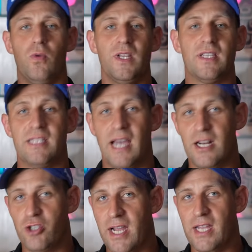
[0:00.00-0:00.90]
with the stat
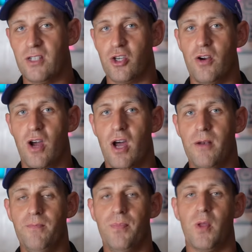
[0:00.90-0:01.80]
tracking turned on,
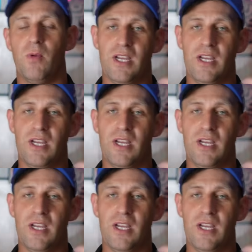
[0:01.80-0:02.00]
when you